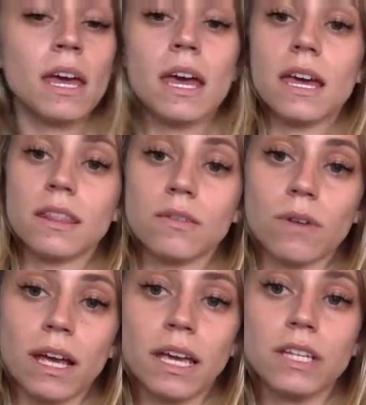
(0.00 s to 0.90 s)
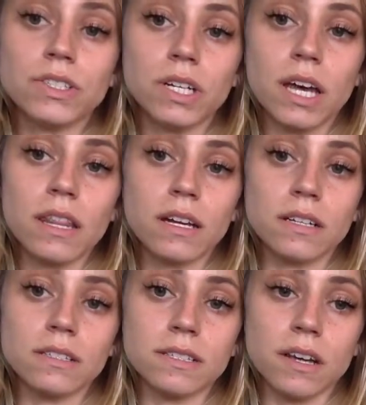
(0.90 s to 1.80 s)
In the right atria,
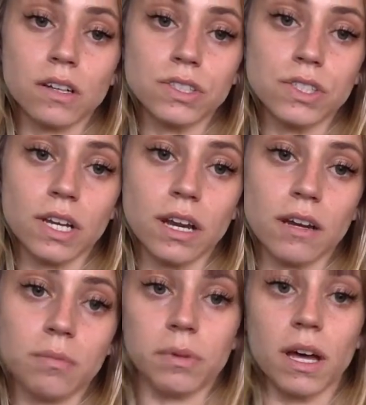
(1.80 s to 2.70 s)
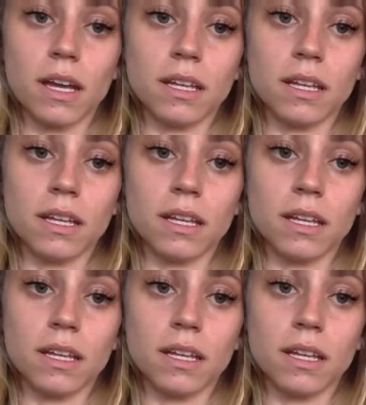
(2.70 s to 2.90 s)
there's deoxygenated blood.